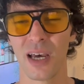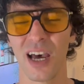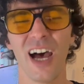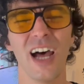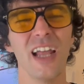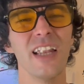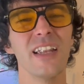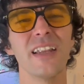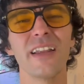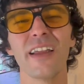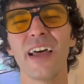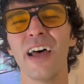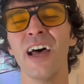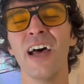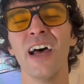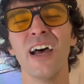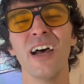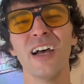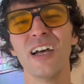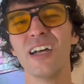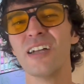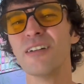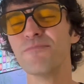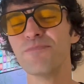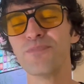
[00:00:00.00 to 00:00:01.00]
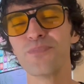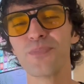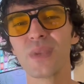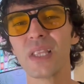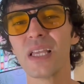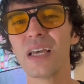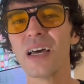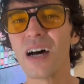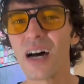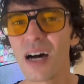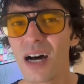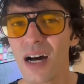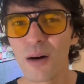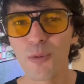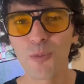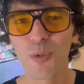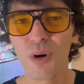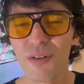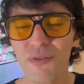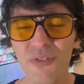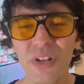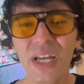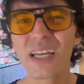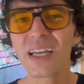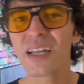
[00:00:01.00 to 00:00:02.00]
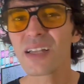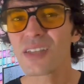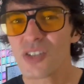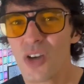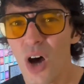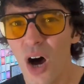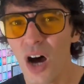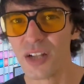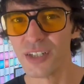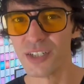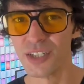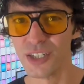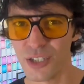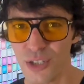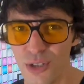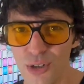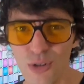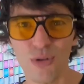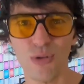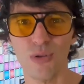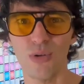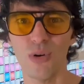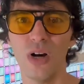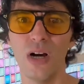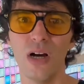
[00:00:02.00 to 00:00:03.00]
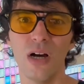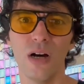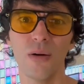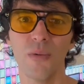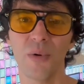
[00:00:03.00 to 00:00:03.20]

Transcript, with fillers: And what if that gets on you?